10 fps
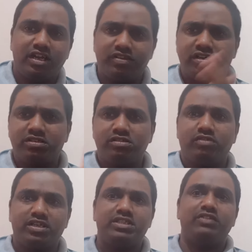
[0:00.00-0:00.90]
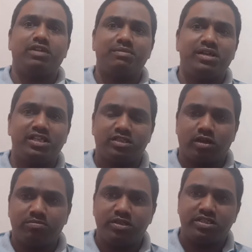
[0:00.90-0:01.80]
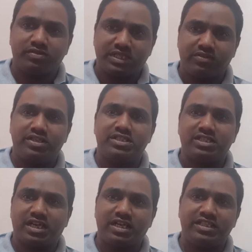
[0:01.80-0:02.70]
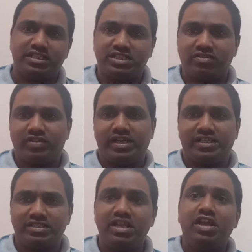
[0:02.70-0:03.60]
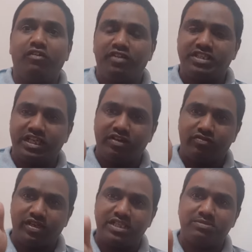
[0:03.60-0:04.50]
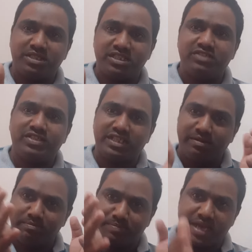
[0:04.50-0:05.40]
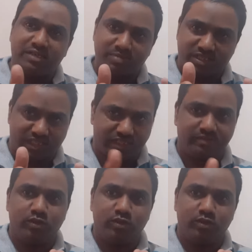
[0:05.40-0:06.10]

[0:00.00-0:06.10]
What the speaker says: Now you understood what is environment. Is a composition of situations, conditions, and factors which influence business, which impact business.